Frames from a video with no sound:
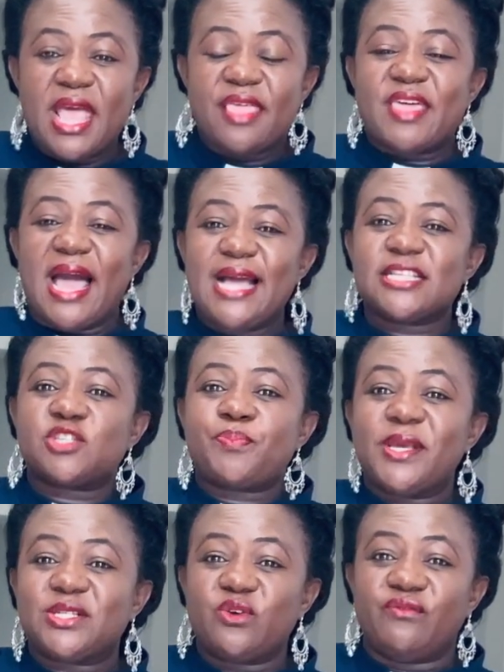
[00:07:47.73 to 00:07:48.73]
the
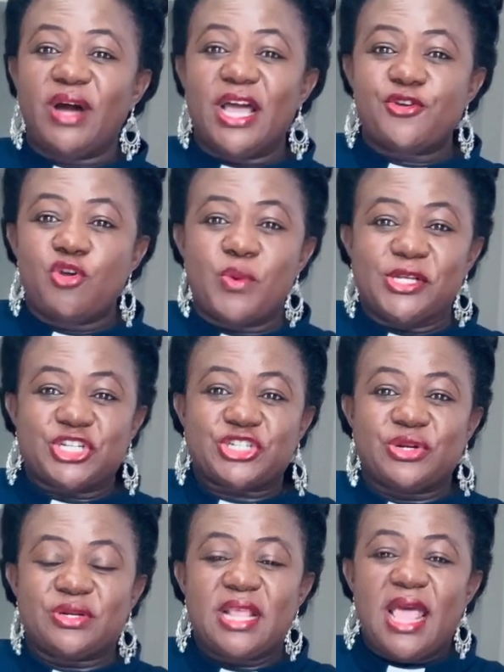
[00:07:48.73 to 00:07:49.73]
aspect of
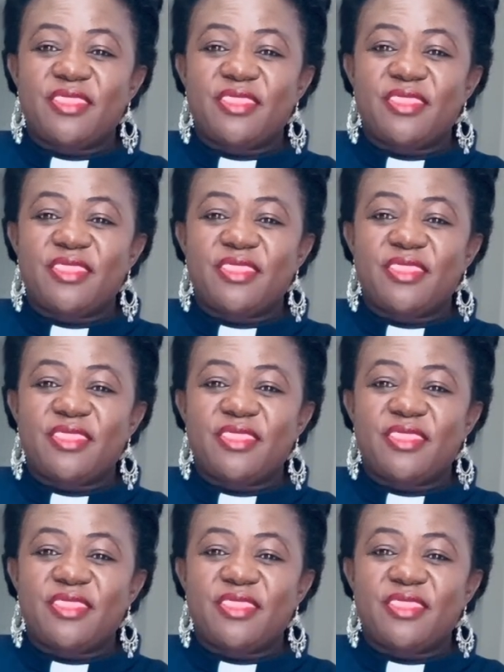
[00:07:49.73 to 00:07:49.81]
adoration,